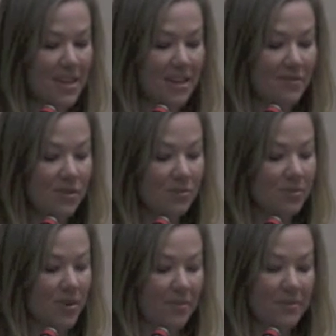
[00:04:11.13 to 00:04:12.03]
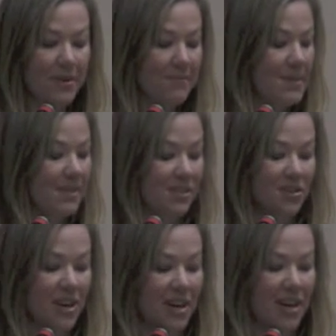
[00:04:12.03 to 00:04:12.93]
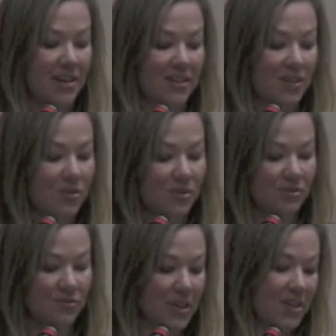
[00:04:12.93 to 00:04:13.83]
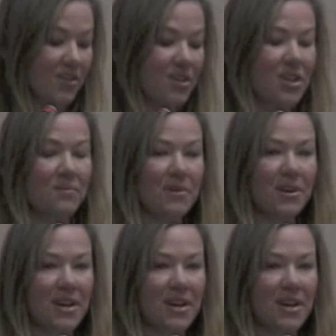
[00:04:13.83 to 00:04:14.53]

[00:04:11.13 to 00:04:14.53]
If you subscribe to my updates, you'll get a dose of regular humor,